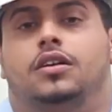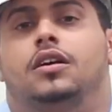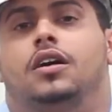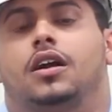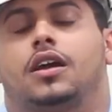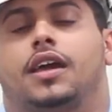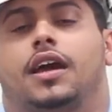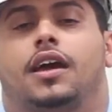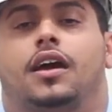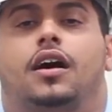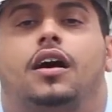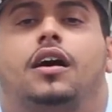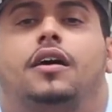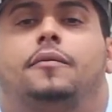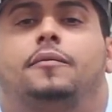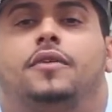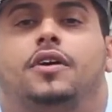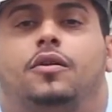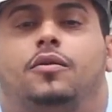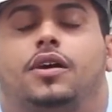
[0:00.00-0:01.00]
Okay,
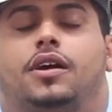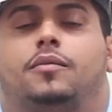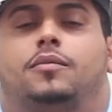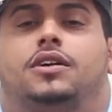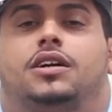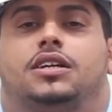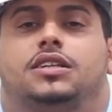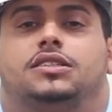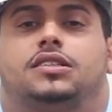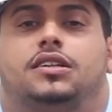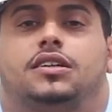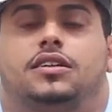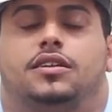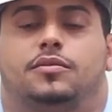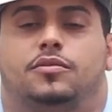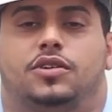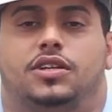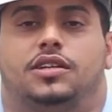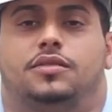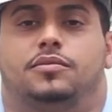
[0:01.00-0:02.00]
I'm not wearing my ghitra and
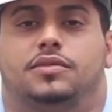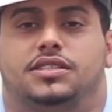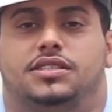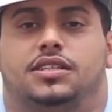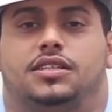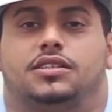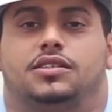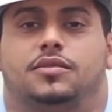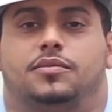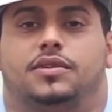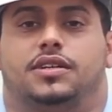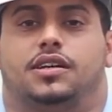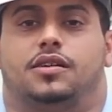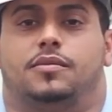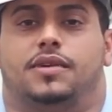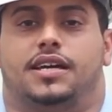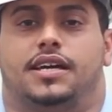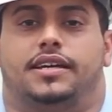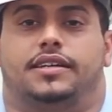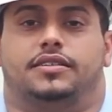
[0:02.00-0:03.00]
I'm really missing something
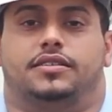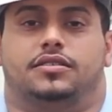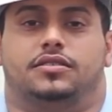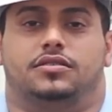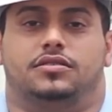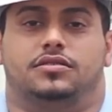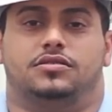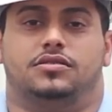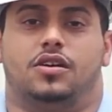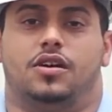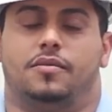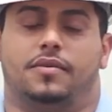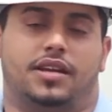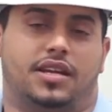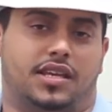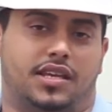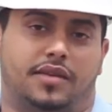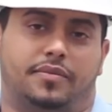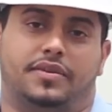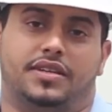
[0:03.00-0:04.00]
on my head. So I'm gonna
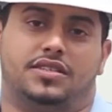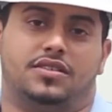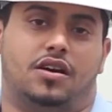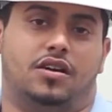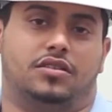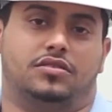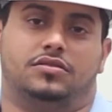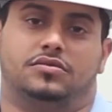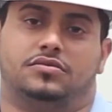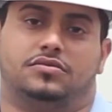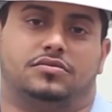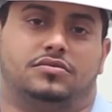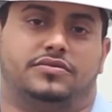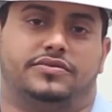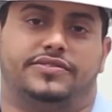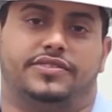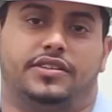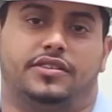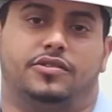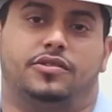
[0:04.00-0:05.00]
keep this on
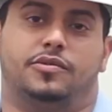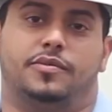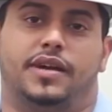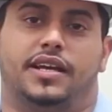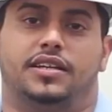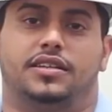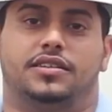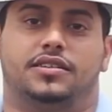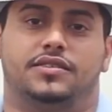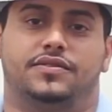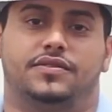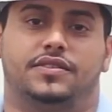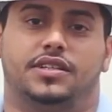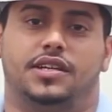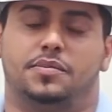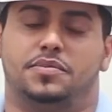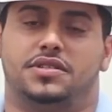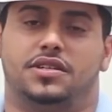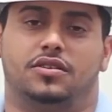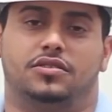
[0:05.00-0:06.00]
for the remainder of the
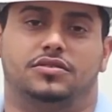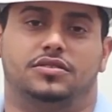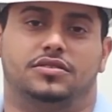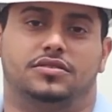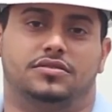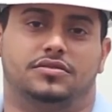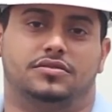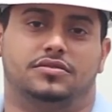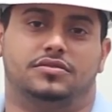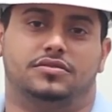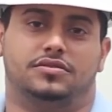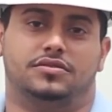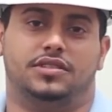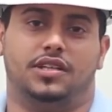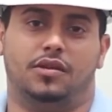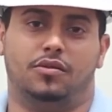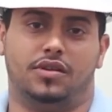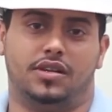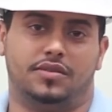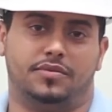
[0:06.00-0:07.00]
episode.
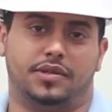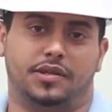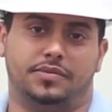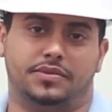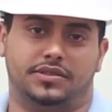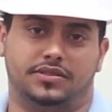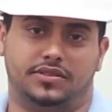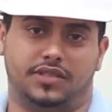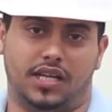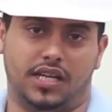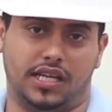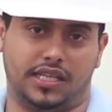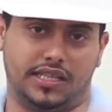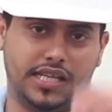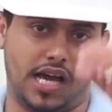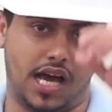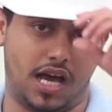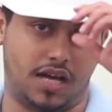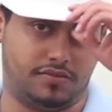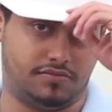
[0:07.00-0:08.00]
Deal with it, people. I like the
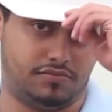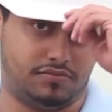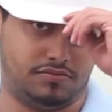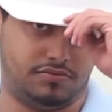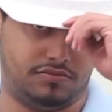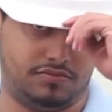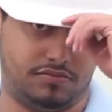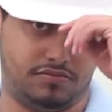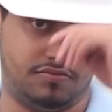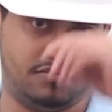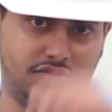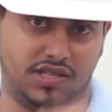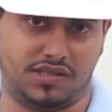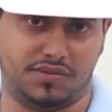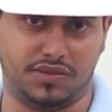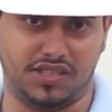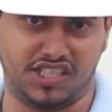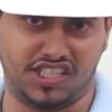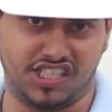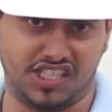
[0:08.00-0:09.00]
hat.
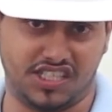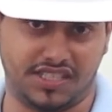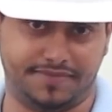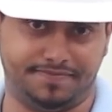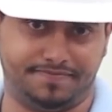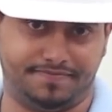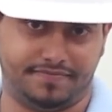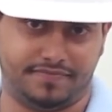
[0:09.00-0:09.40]
Makes me look good.